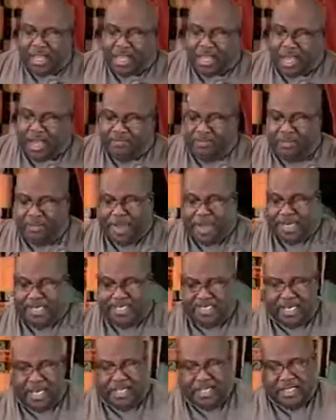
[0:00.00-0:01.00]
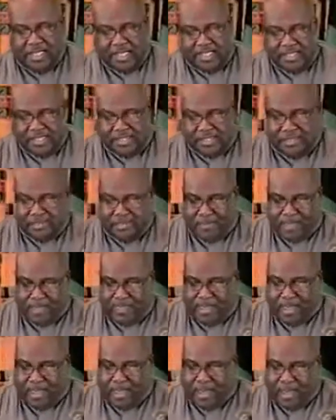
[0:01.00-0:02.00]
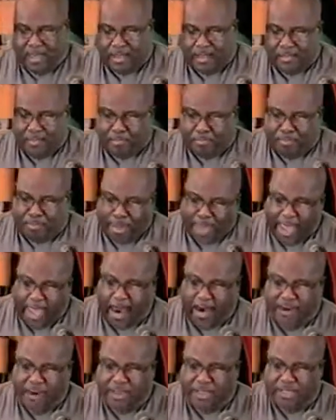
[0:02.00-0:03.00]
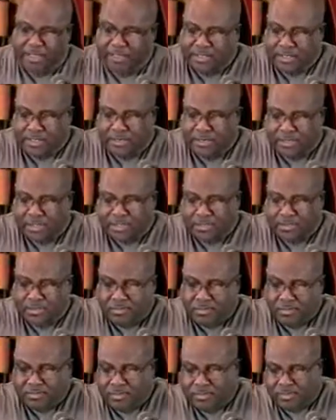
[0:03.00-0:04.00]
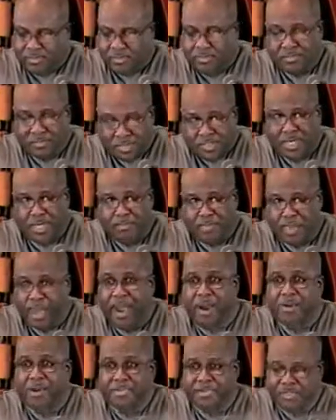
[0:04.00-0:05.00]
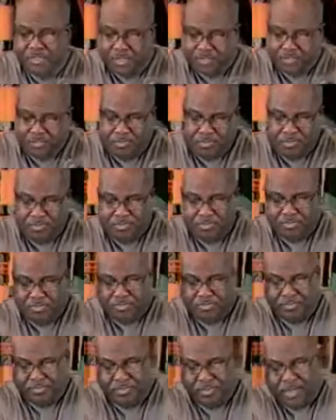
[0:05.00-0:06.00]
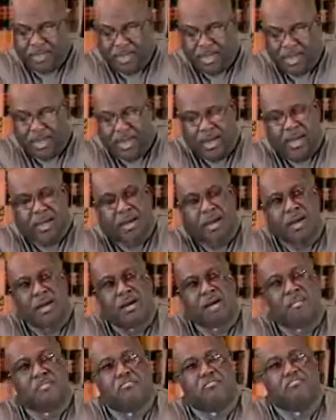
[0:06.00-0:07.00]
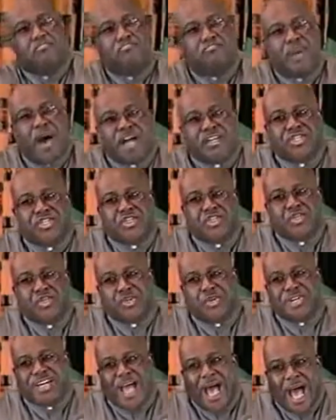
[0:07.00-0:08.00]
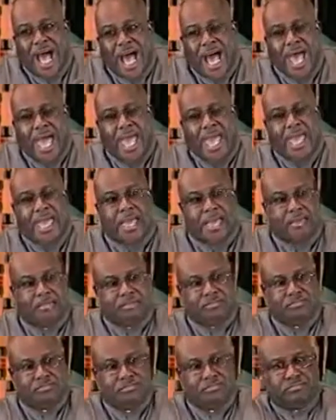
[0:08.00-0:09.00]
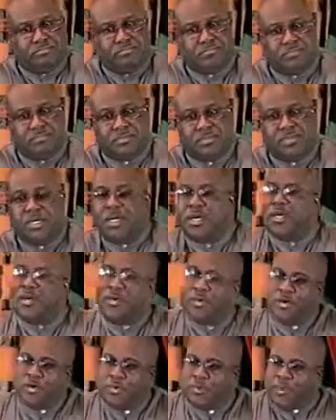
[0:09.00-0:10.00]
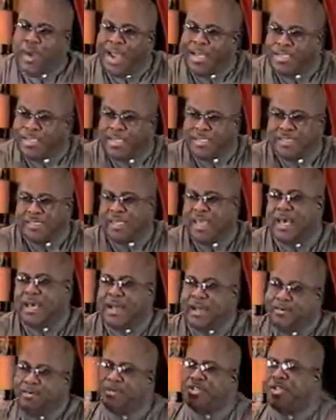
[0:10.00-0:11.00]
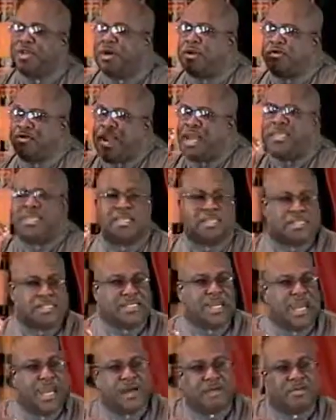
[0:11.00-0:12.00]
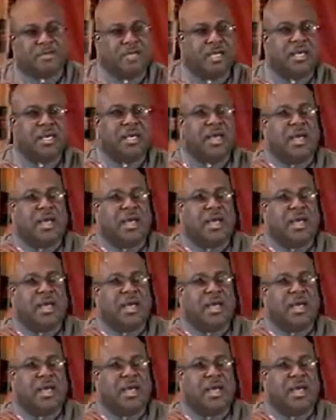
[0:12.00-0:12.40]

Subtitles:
Everybody say this. Parents, say it, parents. Parents. Patriae. Patriae. Write this down. I want y'all to write this down.